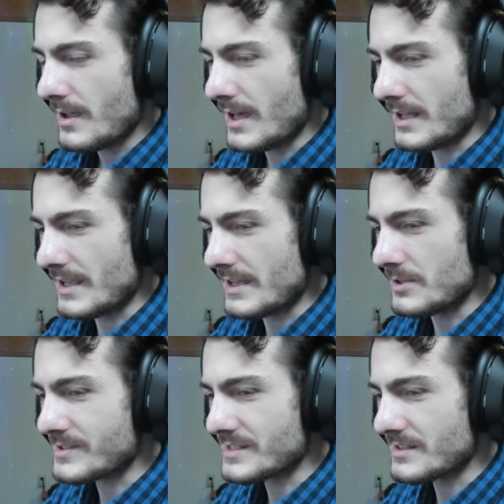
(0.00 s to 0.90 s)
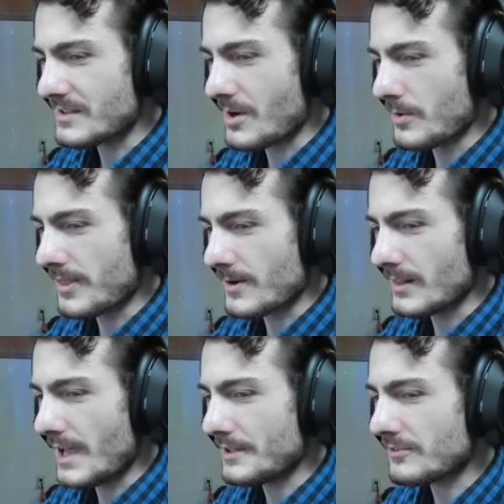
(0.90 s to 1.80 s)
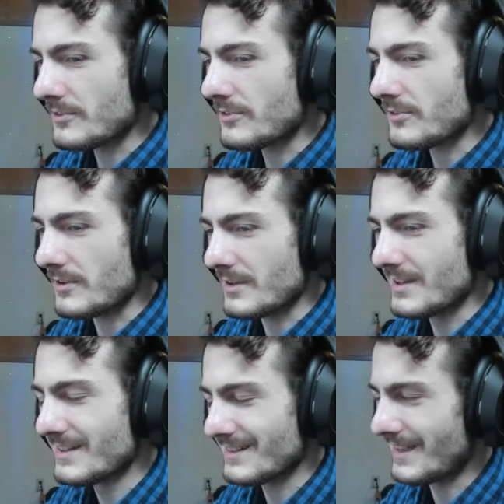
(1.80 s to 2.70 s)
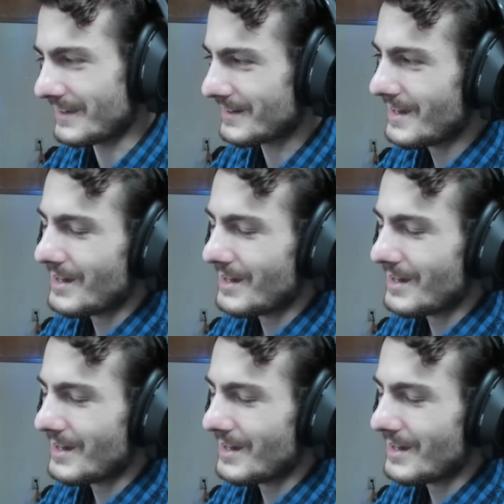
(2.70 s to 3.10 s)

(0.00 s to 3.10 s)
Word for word: and yet you can go to their likes and see like,